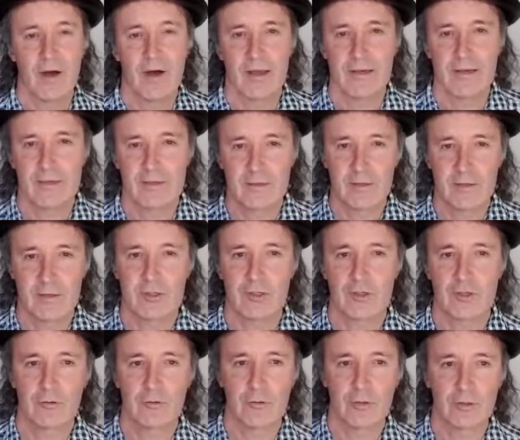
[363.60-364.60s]

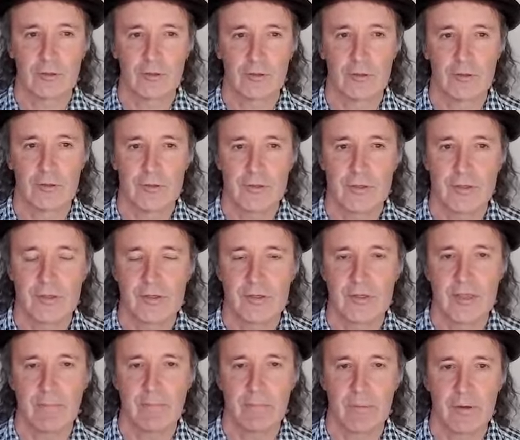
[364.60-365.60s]
ideological conclusions
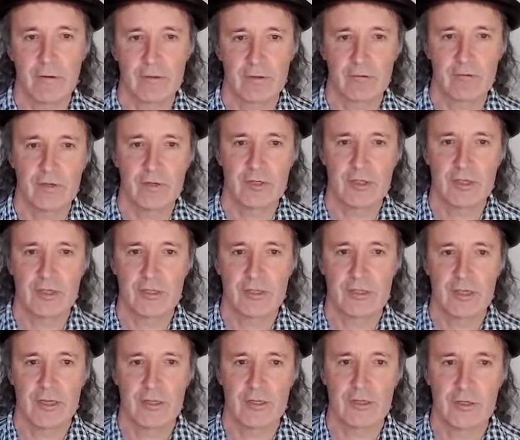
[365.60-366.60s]
that both
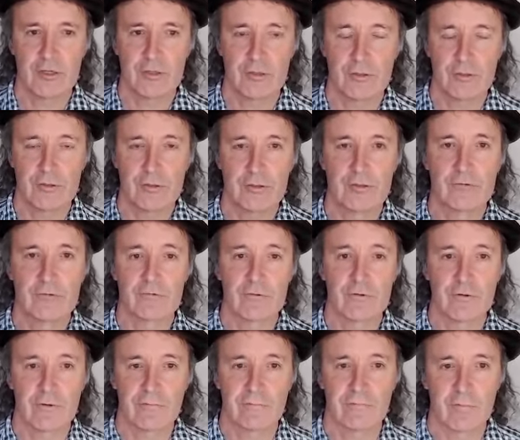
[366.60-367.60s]
Christians and Jews
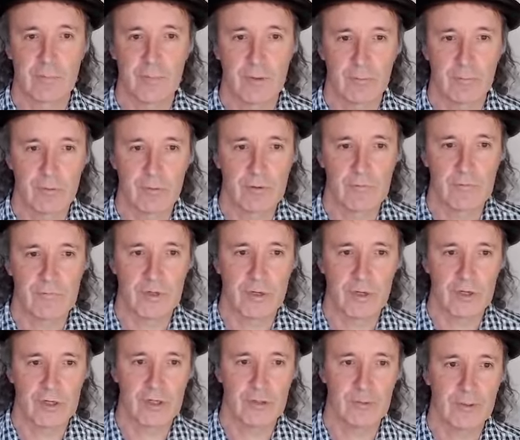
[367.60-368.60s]
draw from the book of
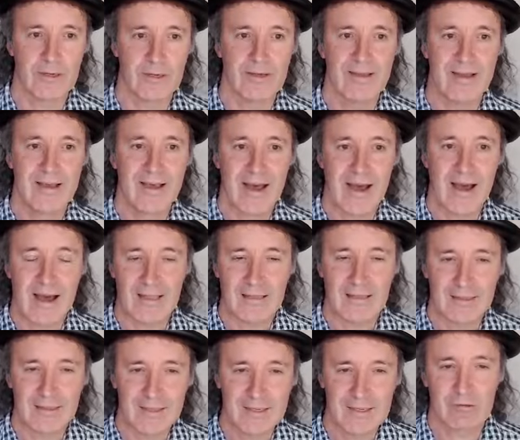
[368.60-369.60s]
Joshua are
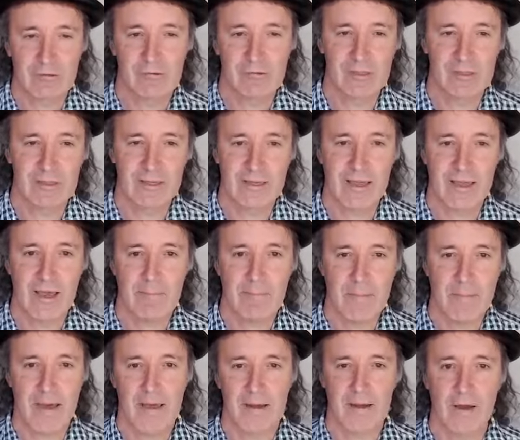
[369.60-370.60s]
literally a
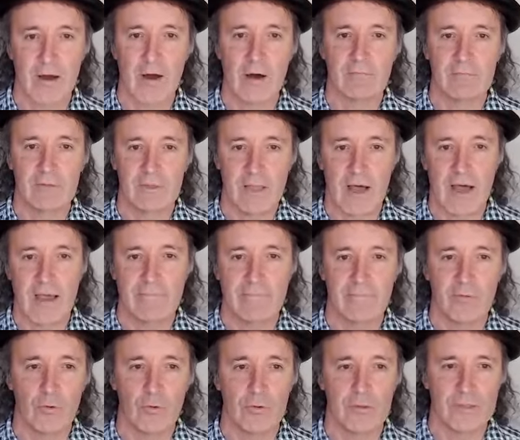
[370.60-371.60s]
matter of
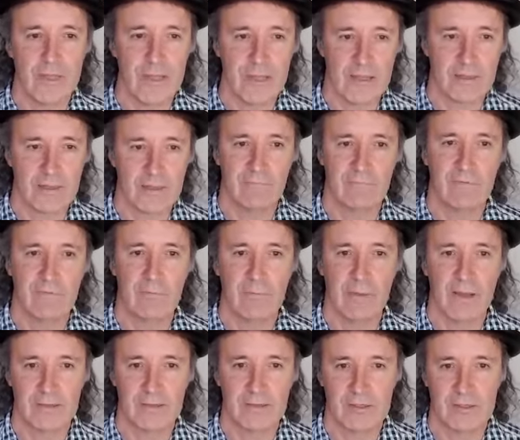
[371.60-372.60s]
life or death for
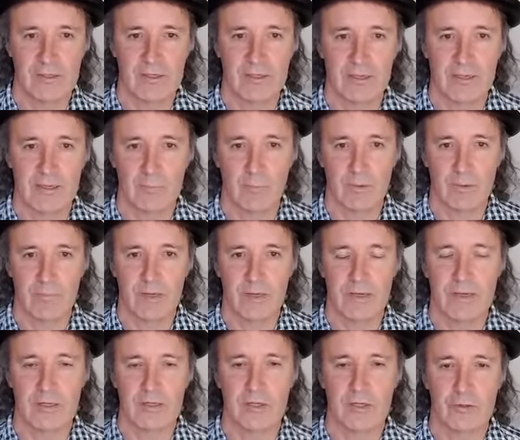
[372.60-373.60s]
Palestinian women
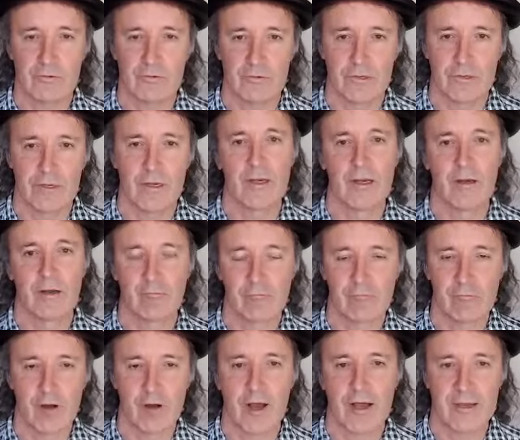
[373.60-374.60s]
and children
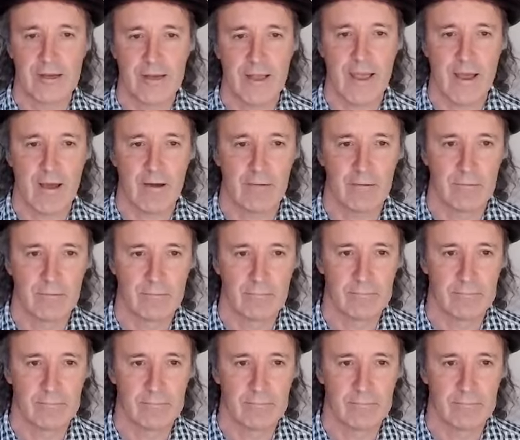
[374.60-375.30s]
right now.